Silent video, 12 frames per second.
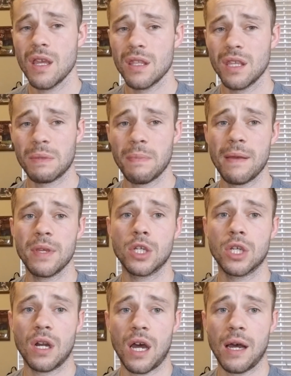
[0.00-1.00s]
this might be a
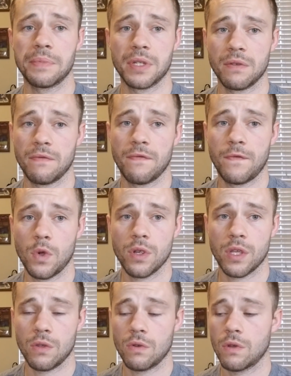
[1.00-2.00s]
good option for
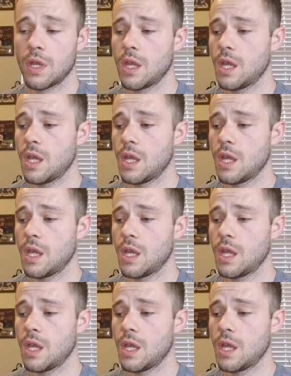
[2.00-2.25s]
you.